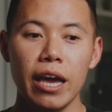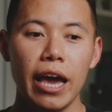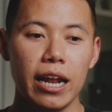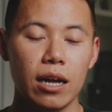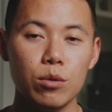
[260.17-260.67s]

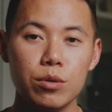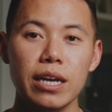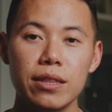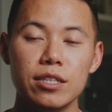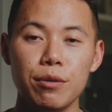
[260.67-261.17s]
and I looked
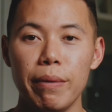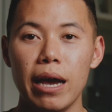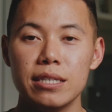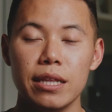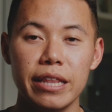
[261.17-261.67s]
at the
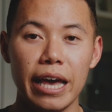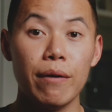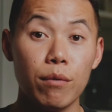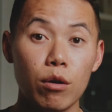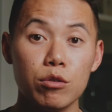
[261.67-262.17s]
demands that their
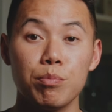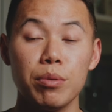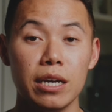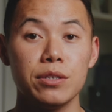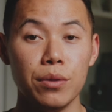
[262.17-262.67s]
roles
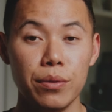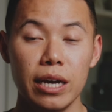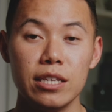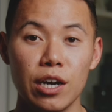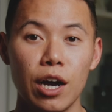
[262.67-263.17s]
placed on their
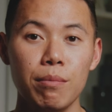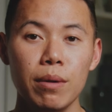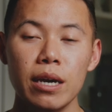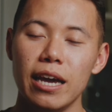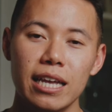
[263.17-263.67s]
time,
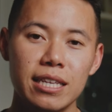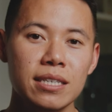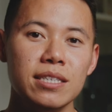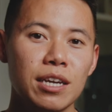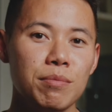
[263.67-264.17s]
it didn't
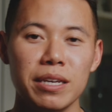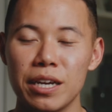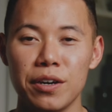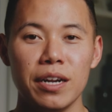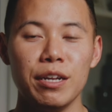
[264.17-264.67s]
seem like it
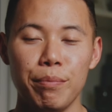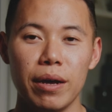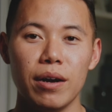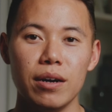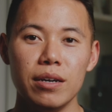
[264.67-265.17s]
got any better.